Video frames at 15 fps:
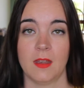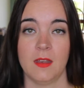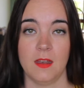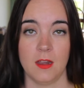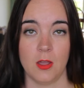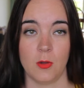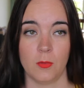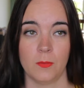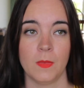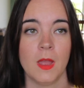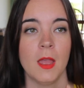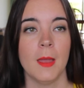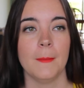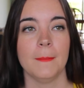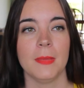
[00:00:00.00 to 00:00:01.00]
no
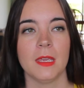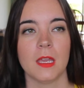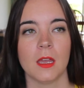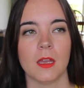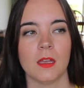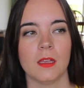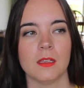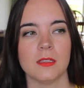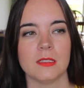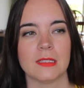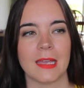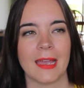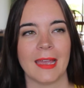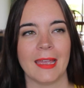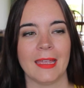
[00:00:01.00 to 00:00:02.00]
because
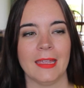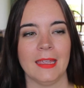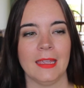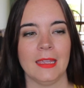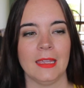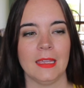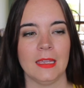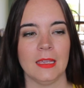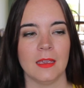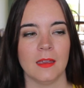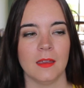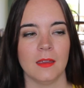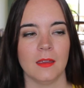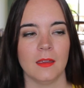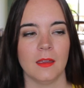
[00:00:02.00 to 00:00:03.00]
I
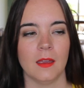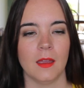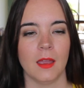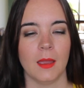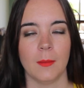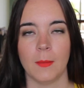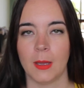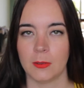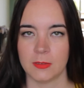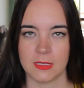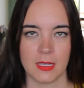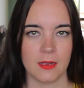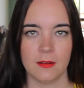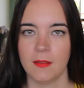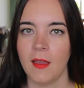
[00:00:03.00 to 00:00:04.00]
am
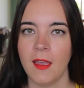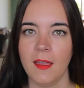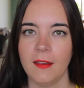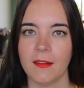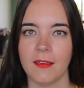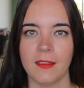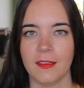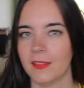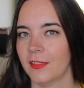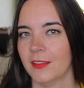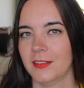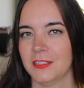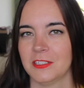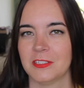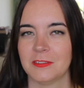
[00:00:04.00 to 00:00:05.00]
outside a lot and
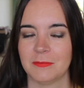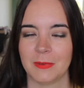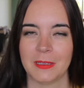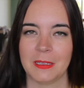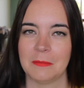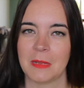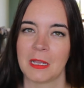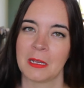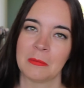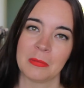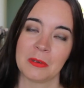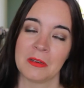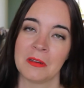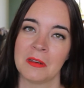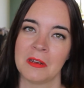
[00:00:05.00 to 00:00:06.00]
I just really am not going to
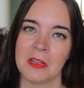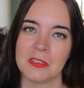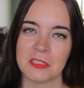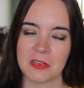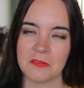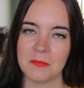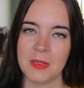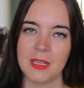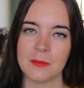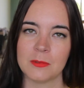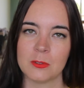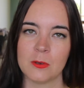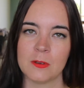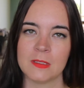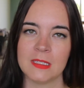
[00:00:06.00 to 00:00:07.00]
put on a ton of makeup
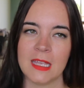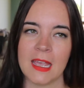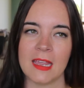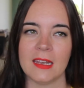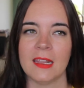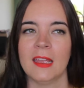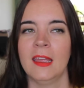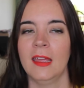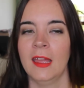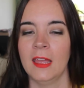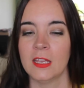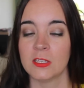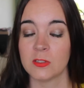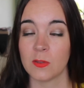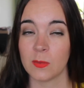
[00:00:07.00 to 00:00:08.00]
to go outside.
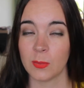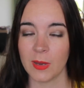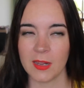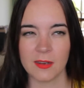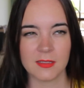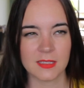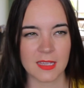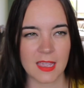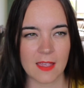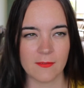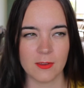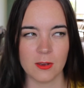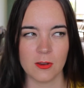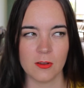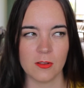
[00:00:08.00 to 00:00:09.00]
So the products I
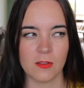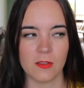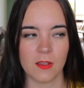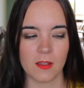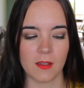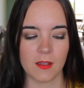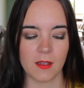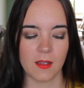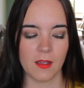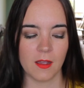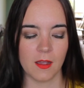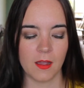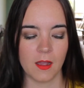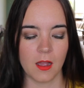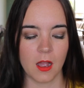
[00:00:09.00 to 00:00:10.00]
have here
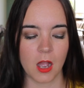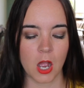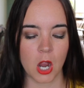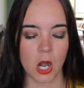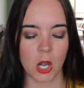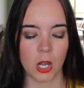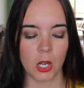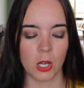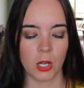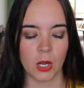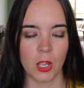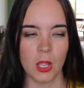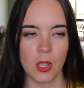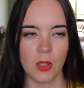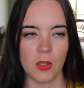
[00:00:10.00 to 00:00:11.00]

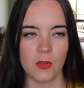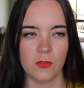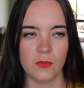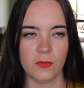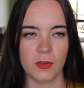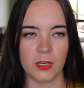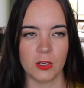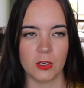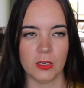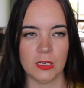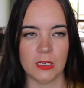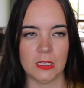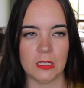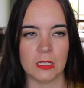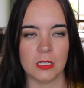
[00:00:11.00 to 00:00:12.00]
are
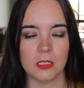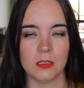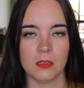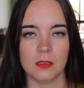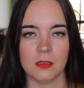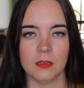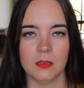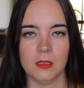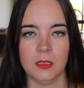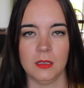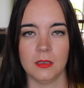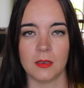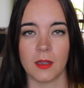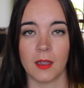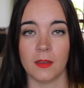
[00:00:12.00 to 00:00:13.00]
very
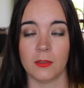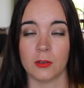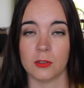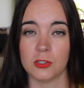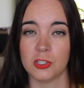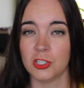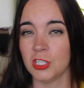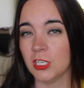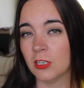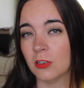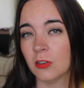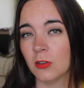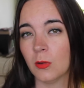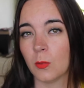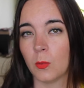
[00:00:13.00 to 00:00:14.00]
either
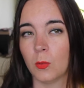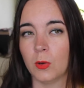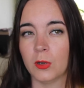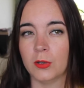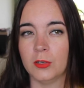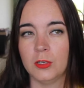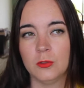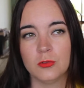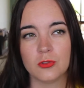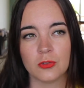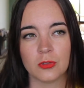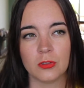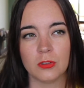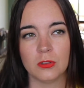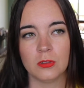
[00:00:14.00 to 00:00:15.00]
sheer or
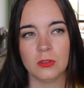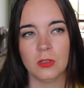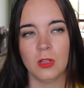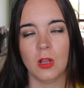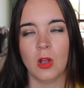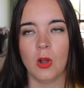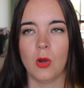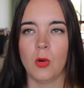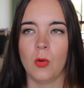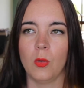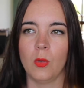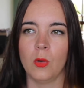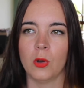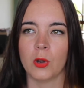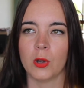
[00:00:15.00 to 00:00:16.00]
neutral
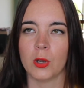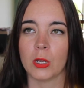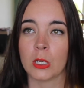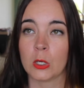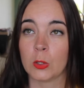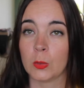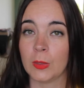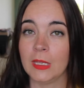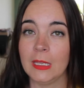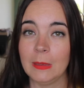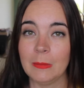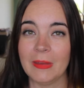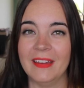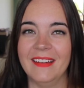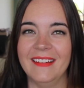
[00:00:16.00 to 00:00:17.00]
or
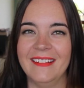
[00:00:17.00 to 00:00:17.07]
cream